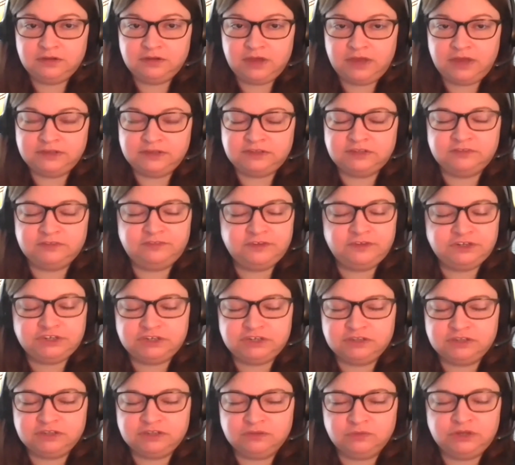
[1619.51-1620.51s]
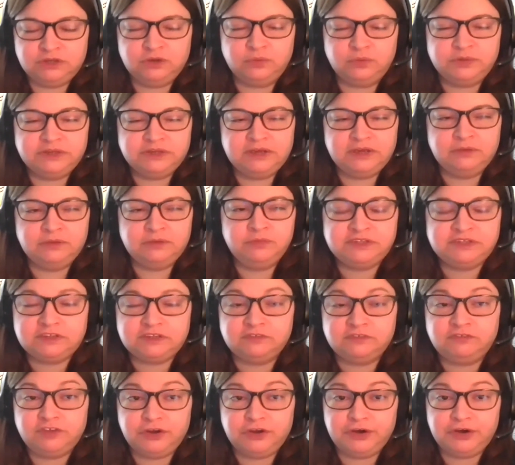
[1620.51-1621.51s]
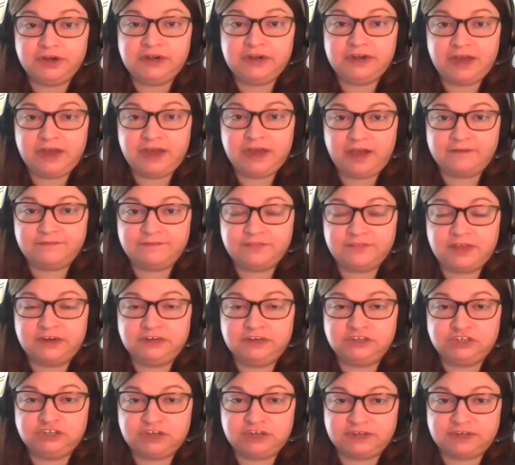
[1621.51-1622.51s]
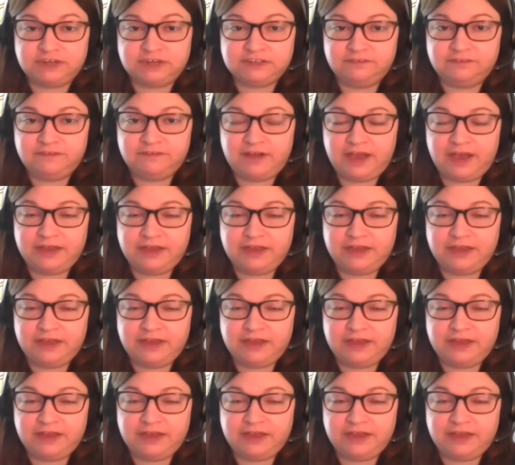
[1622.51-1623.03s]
it was severe enough that it justified the